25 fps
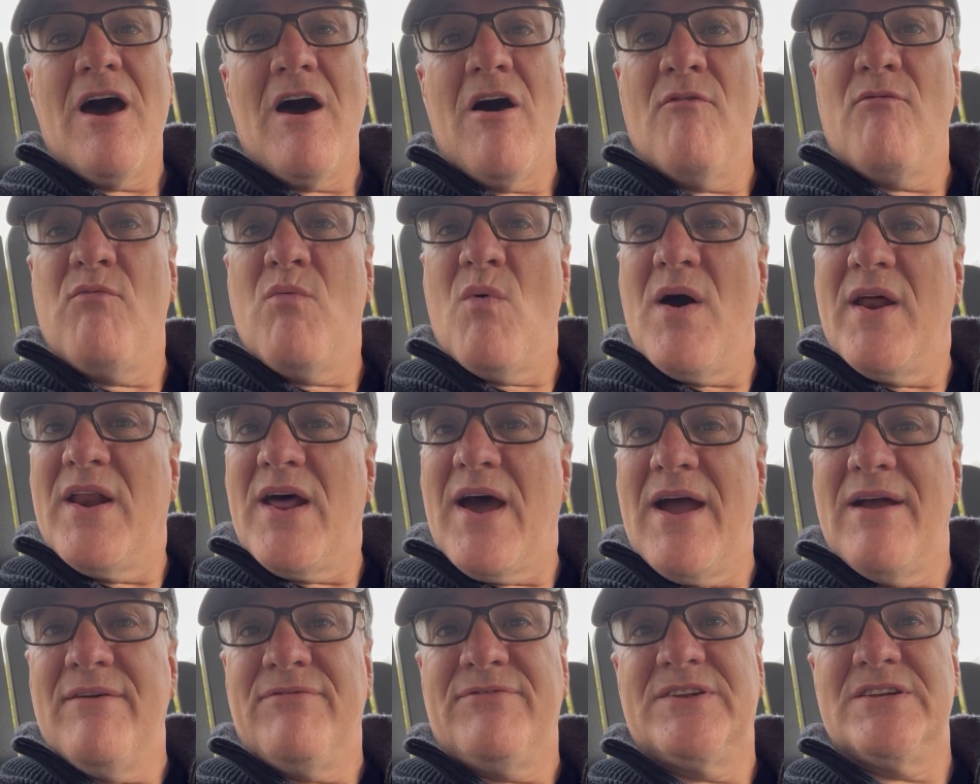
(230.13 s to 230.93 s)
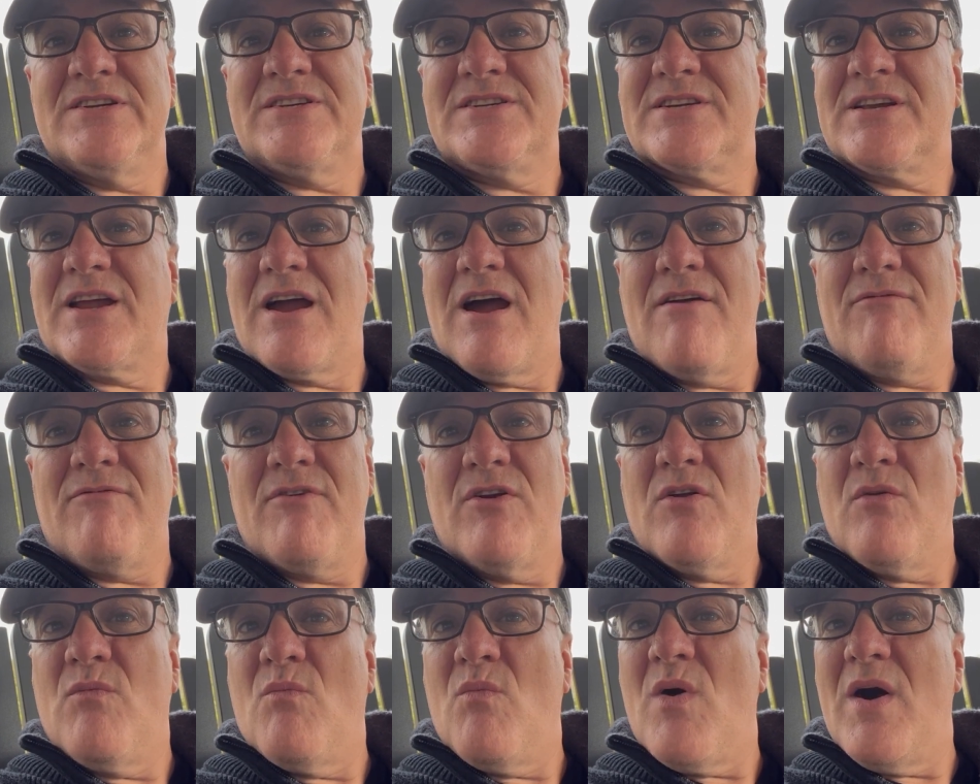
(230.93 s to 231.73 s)
of what I've
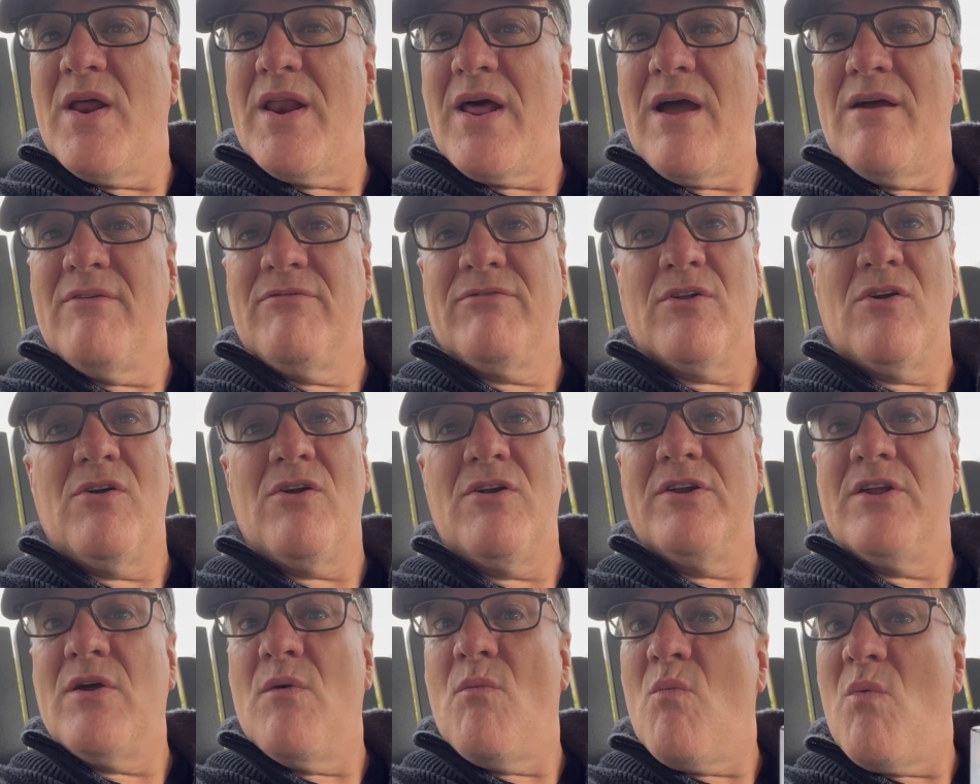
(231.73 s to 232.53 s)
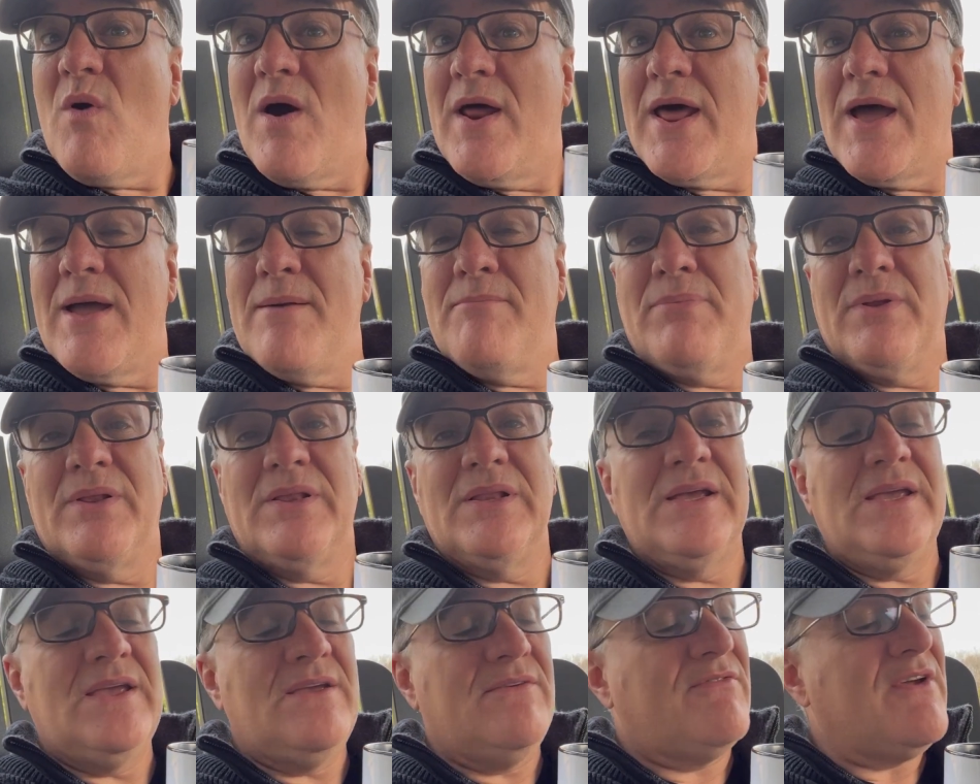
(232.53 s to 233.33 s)
discovered and what I've learned and what I
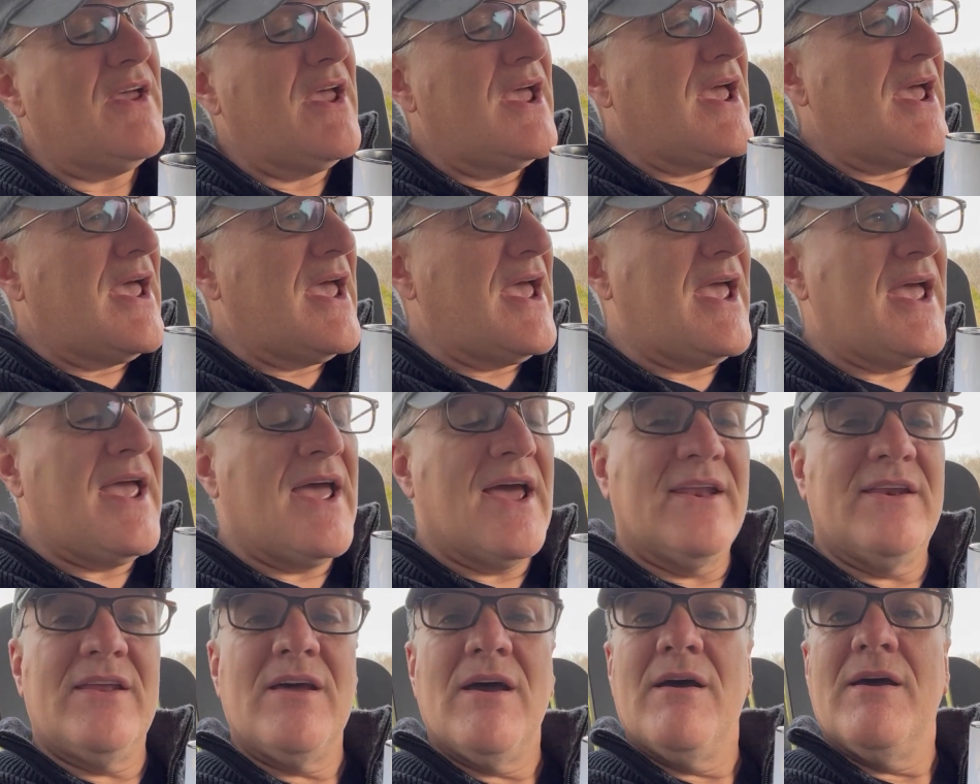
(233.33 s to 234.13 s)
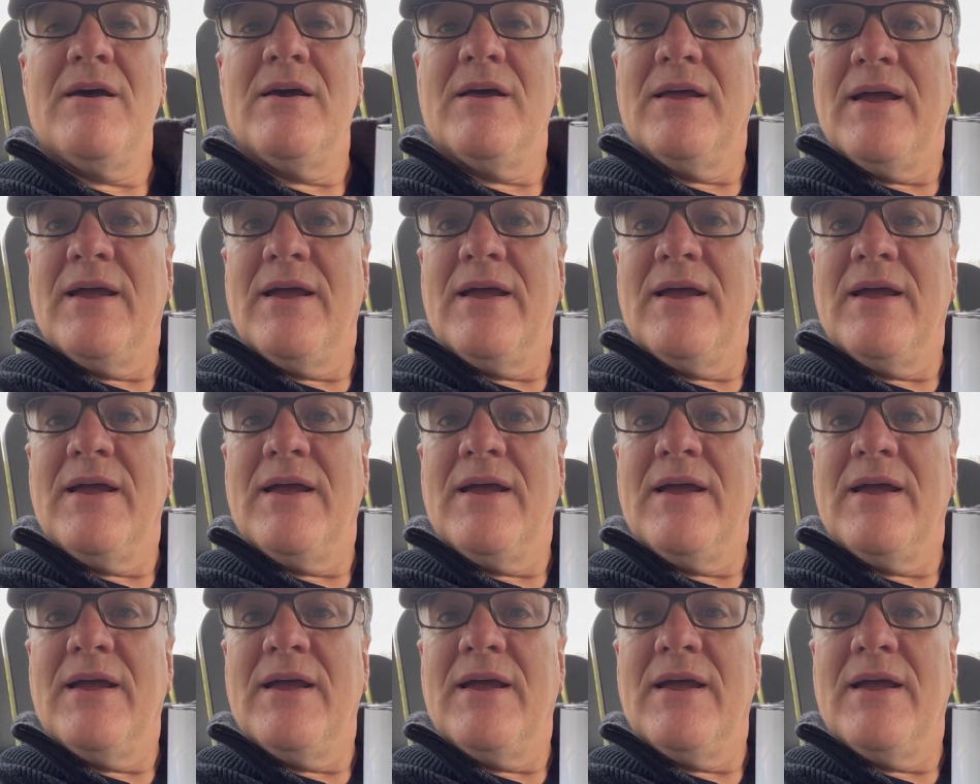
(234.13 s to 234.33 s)
believe and